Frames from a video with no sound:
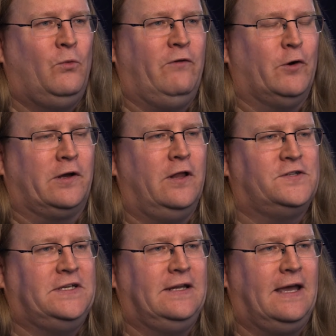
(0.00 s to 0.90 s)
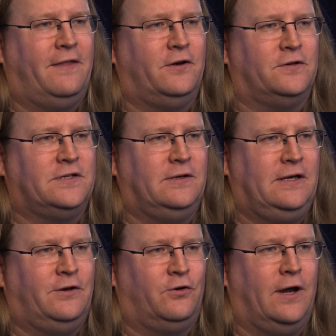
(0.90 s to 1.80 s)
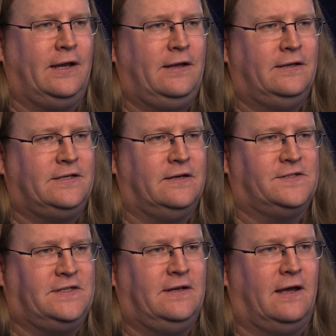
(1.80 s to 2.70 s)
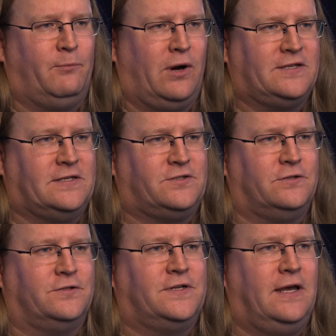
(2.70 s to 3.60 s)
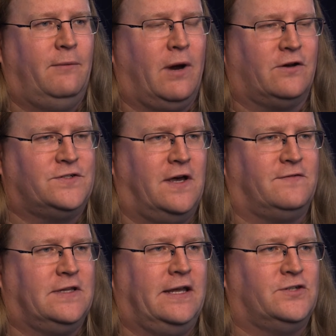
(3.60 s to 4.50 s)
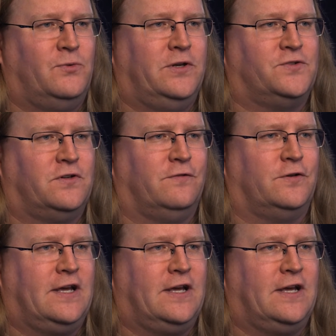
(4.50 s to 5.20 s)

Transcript: We've worked closely together to integrate Intel's Xeon processors and Microsoft's latest Windows Server